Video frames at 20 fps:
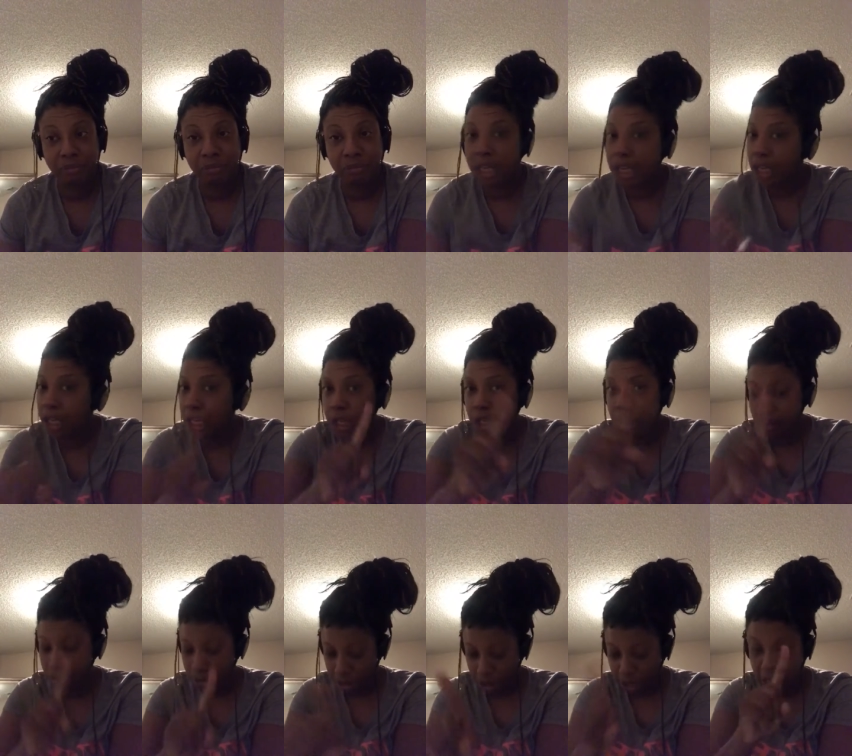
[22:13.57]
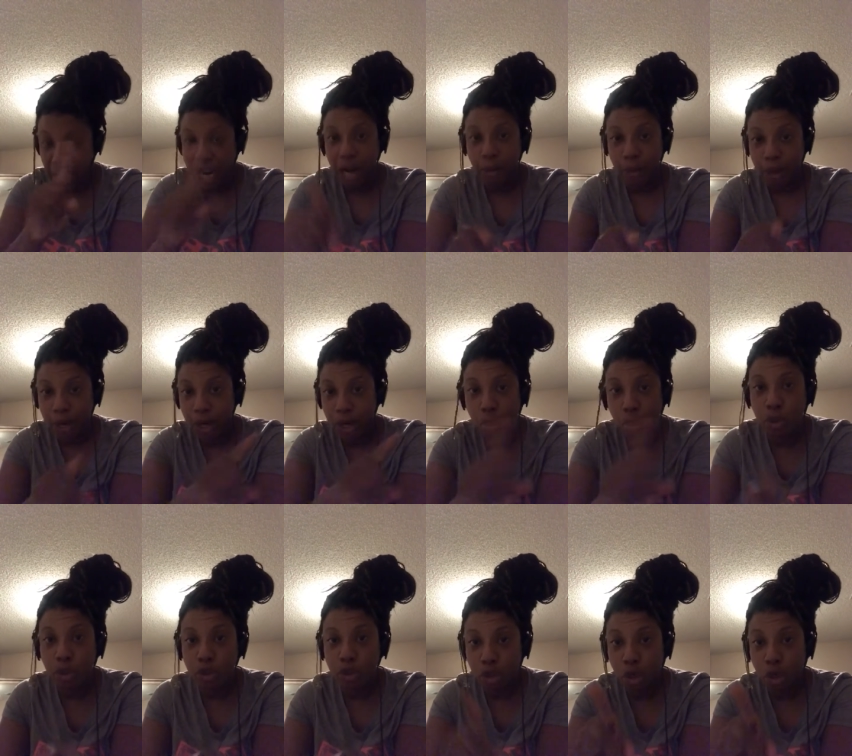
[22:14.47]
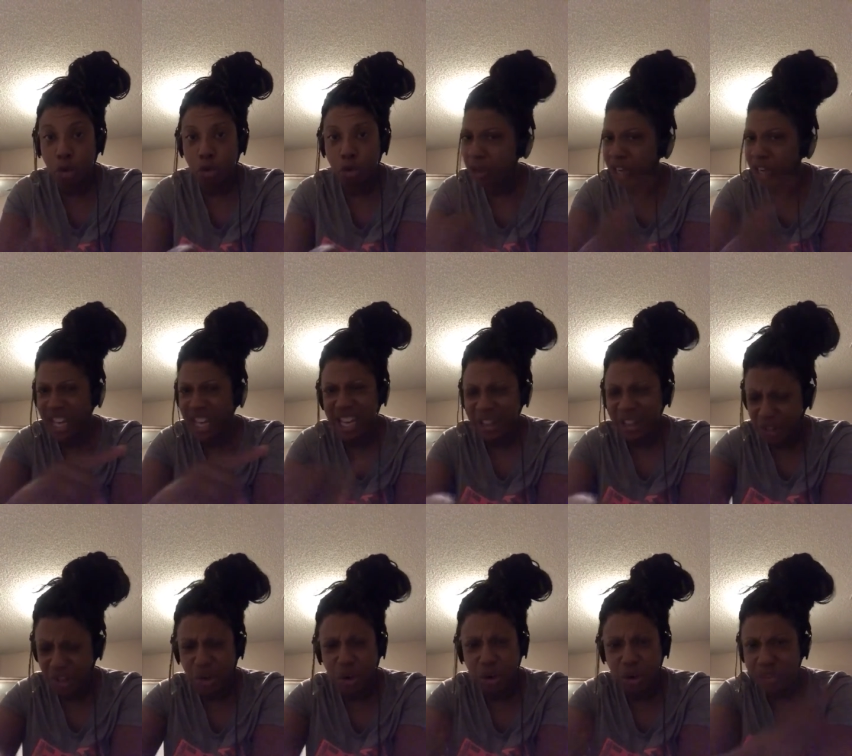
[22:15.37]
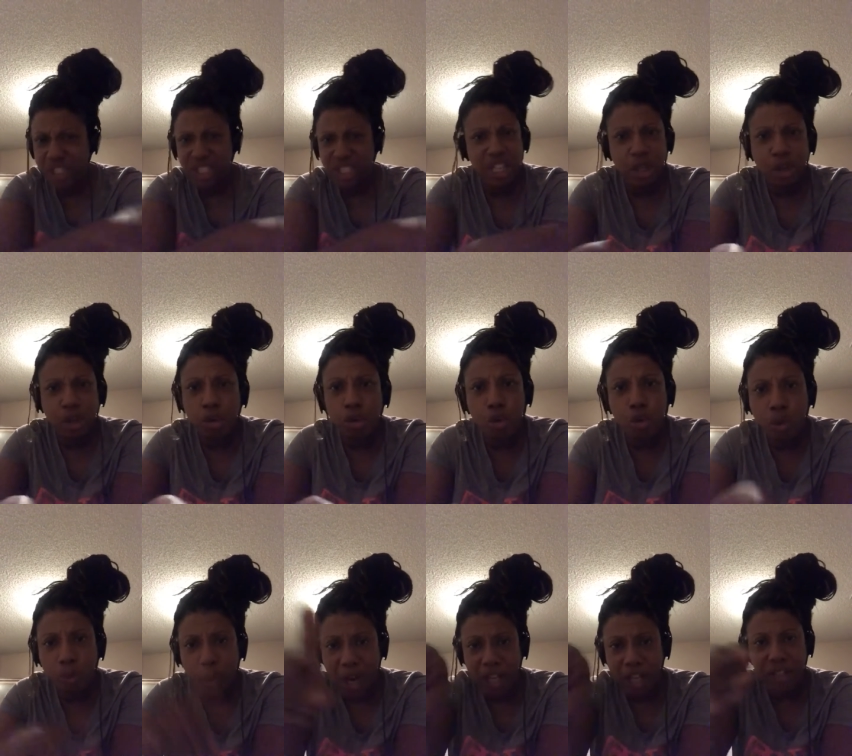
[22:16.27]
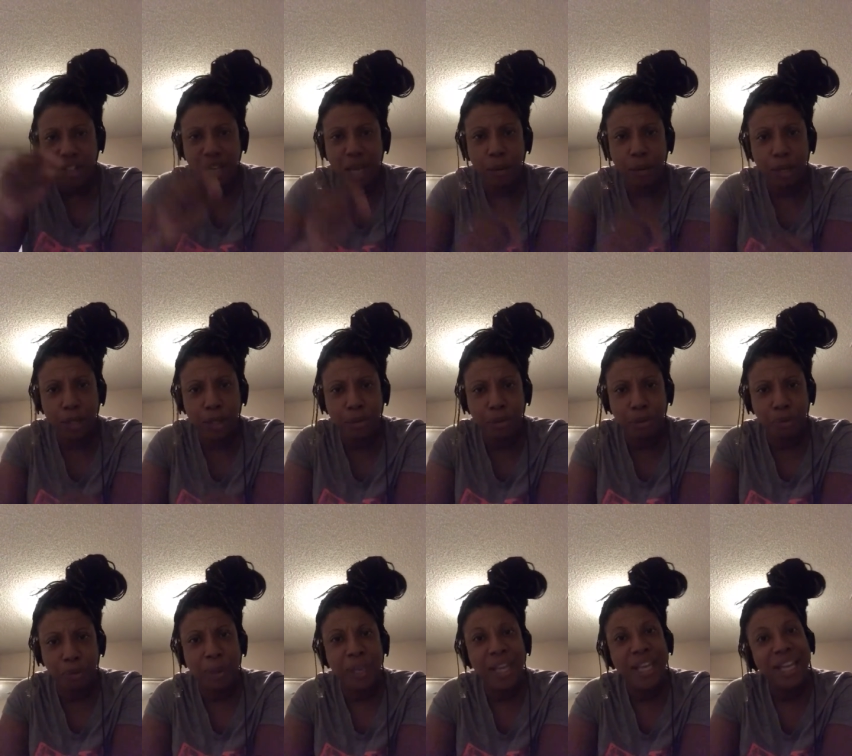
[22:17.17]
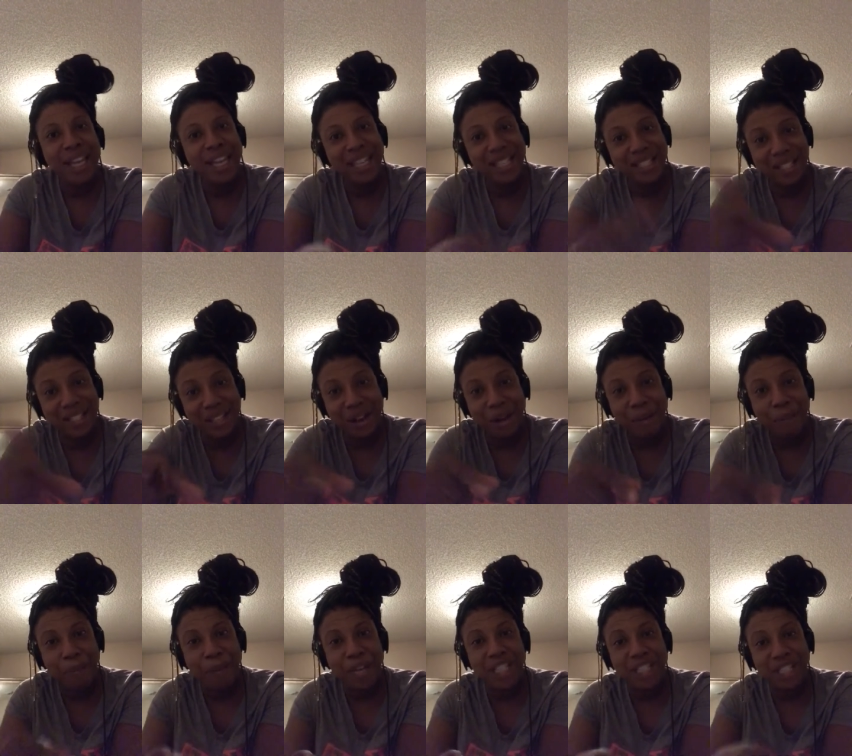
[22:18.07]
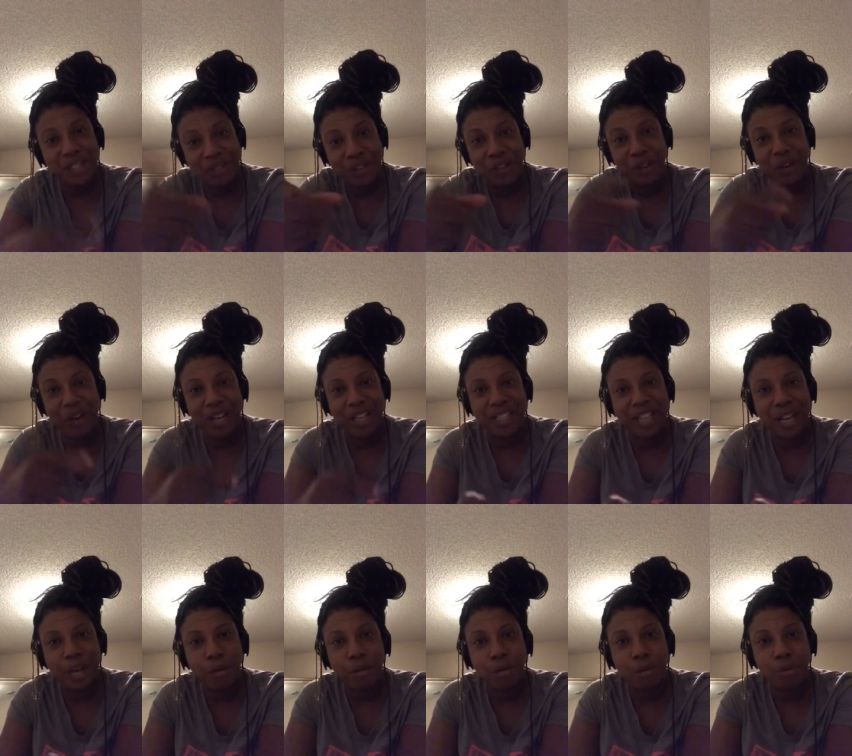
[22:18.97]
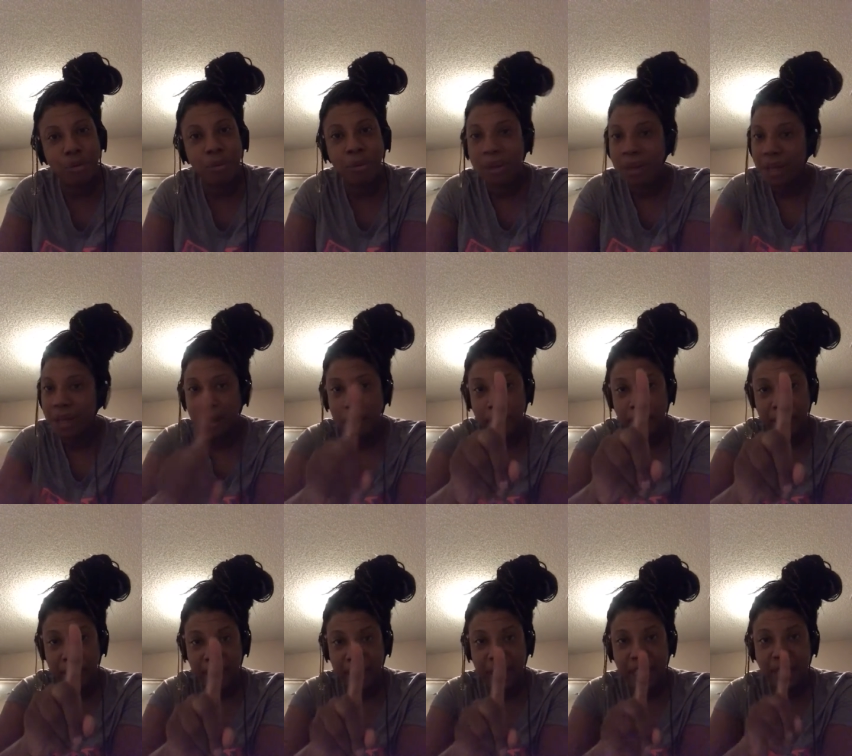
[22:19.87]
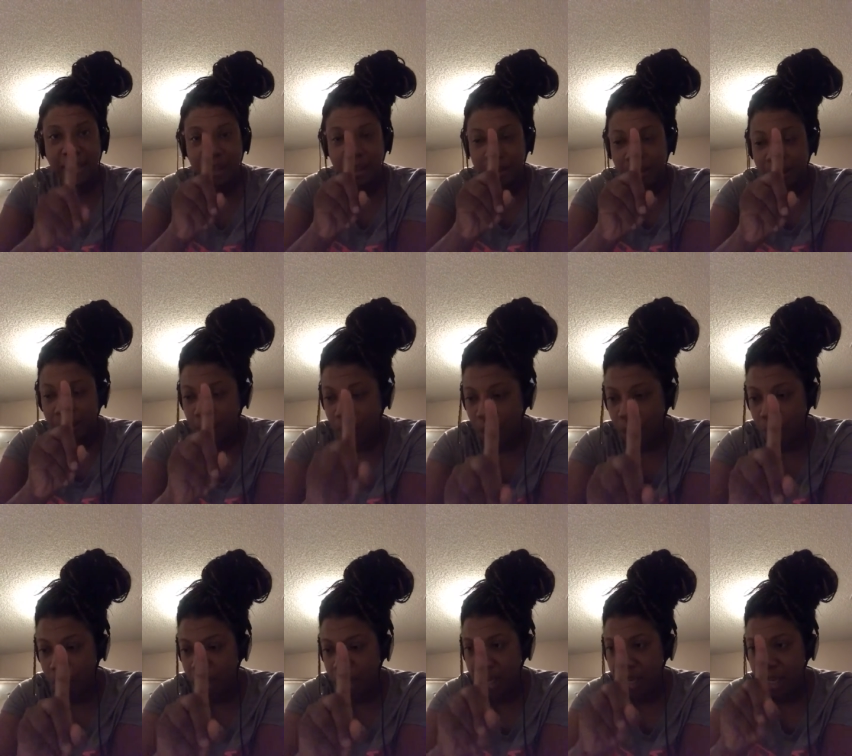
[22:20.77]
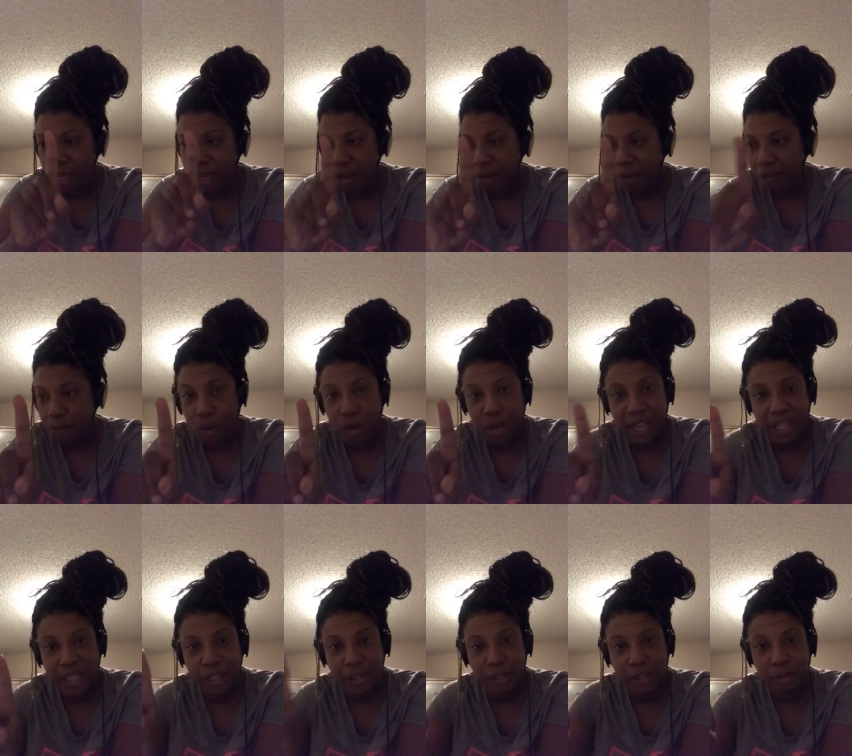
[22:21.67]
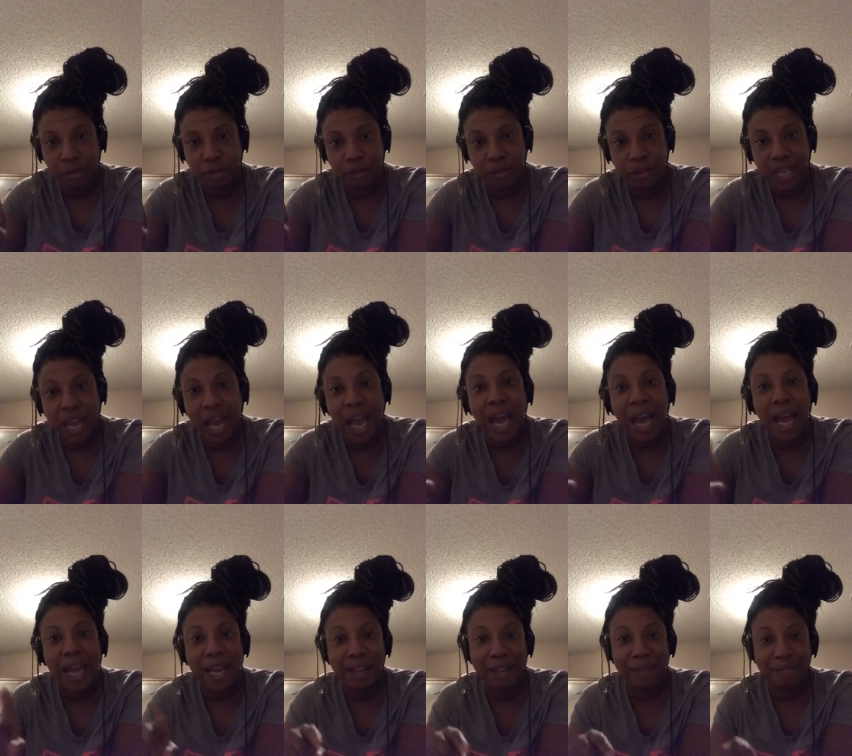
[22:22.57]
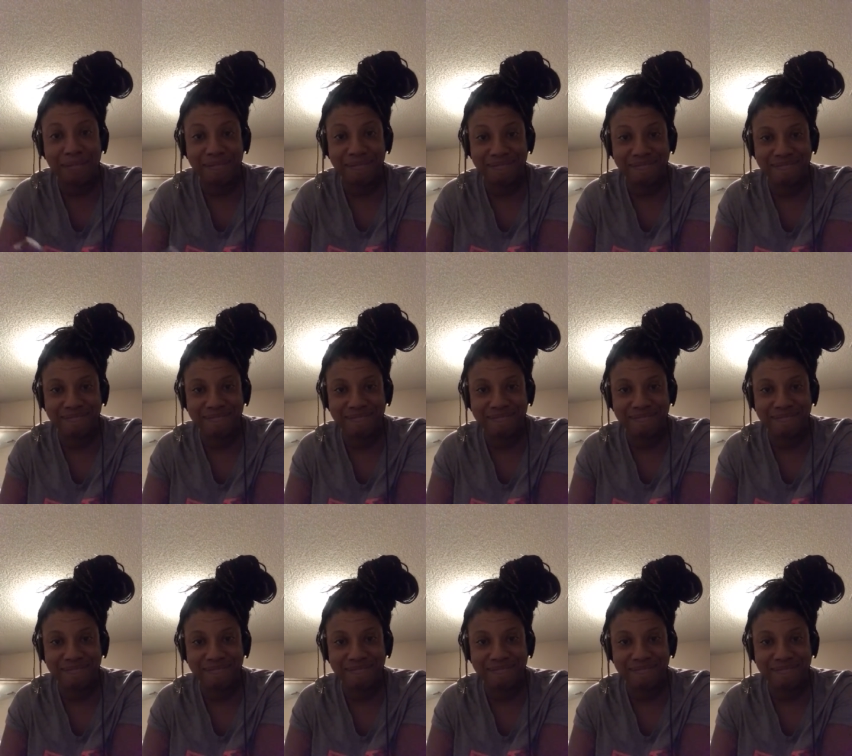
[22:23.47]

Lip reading: He already know what you're going to do. He even know if you still do it while you're talking to him. He's still going to bless you if you know how to talk to him. But it's only for a certain time.